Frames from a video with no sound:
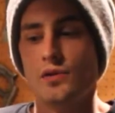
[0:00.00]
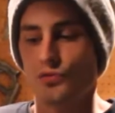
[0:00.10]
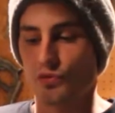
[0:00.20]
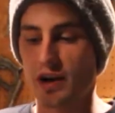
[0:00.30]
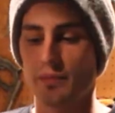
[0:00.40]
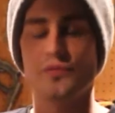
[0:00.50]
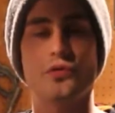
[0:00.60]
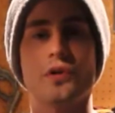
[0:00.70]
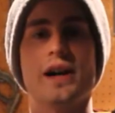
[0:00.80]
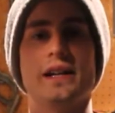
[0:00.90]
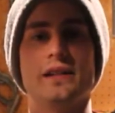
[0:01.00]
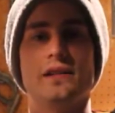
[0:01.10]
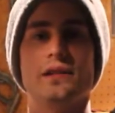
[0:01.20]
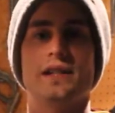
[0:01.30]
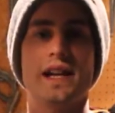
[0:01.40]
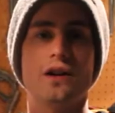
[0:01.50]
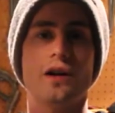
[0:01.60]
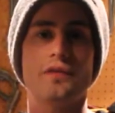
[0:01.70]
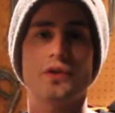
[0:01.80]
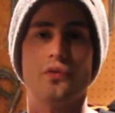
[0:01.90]
Right before I take
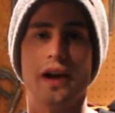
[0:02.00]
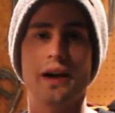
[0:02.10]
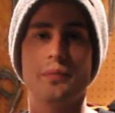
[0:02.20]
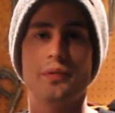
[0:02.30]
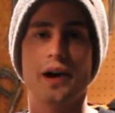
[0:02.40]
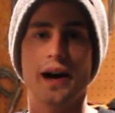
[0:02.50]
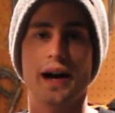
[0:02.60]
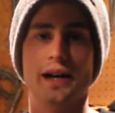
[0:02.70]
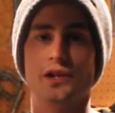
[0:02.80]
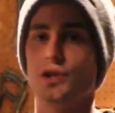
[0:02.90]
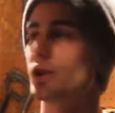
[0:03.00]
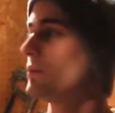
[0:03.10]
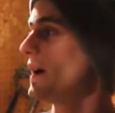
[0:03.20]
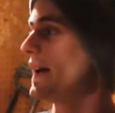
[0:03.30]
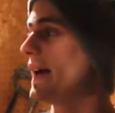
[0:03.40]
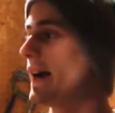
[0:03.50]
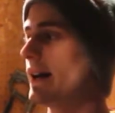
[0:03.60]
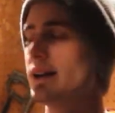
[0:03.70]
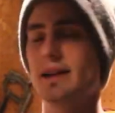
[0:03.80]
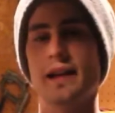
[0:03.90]
off the ramp, I turn my
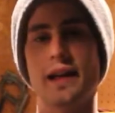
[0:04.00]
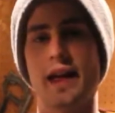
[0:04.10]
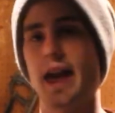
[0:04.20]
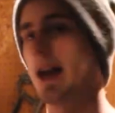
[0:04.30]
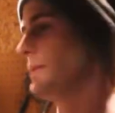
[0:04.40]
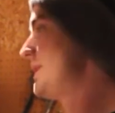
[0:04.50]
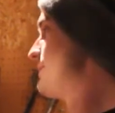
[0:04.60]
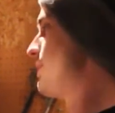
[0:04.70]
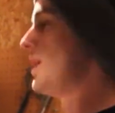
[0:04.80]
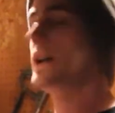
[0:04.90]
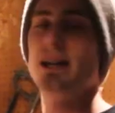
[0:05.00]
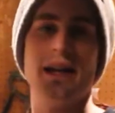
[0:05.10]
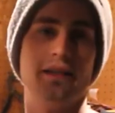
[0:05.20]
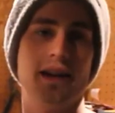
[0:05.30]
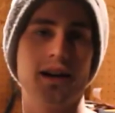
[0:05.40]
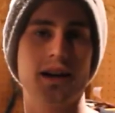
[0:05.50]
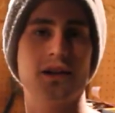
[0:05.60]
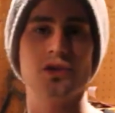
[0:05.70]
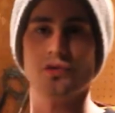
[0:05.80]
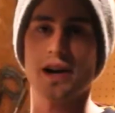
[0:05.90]
head and my body, and that
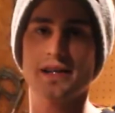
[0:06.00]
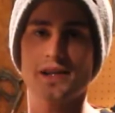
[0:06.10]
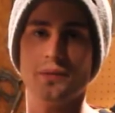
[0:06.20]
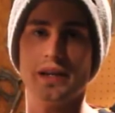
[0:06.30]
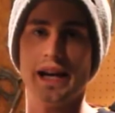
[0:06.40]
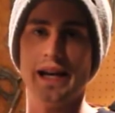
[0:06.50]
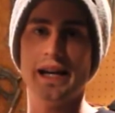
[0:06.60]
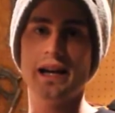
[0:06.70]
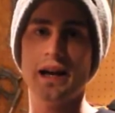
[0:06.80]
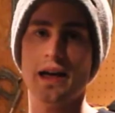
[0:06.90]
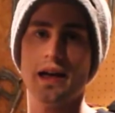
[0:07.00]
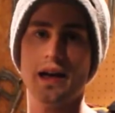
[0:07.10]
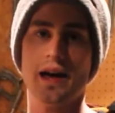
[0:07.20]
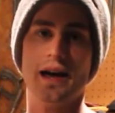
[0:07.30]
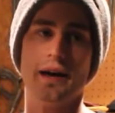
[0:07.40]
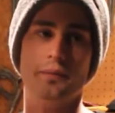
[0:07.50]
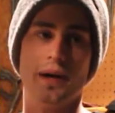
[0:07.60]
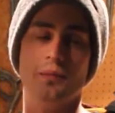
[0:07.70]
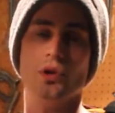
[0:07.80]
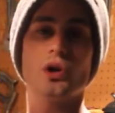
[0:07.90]
kind of directs the 180.
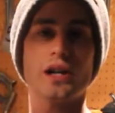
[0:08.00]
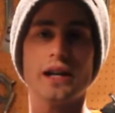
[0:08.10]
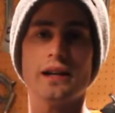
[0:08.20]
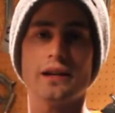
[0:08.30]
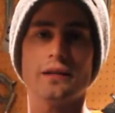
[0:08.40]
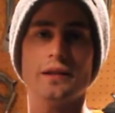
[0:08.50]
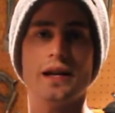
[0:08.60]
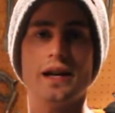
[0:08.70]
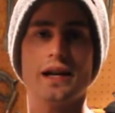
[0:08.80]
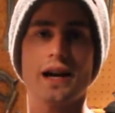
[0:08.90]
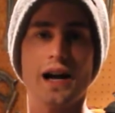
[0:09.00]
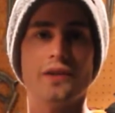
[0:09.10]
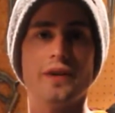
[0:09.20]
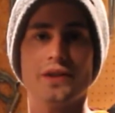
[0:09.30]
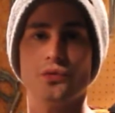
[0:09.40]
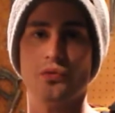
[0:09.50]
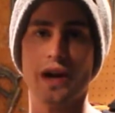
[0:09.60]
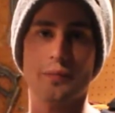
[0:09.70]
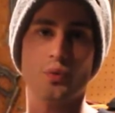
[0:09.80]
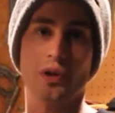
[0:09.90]
I'm looking kind of at the
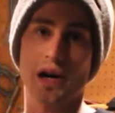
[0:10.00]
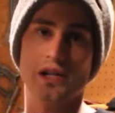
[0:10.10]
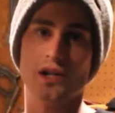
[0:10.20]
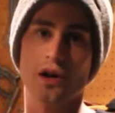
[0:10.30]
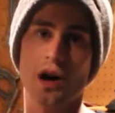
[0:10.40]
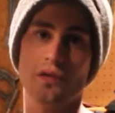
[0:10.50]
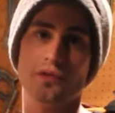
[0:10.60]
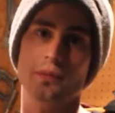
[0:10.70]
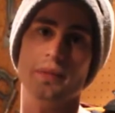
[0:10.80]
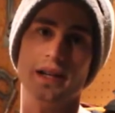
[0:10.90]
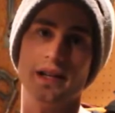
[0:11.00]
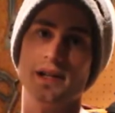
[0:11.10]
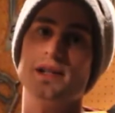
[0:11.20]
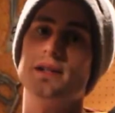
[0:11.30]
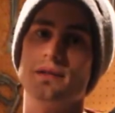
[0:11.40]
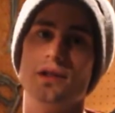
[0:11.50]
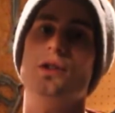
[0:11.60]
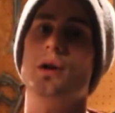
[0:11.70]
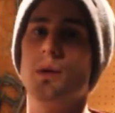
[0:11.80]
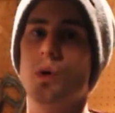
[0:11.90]
ramp where I took off from because, you
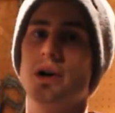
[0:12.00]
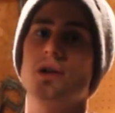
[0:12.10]
know, I want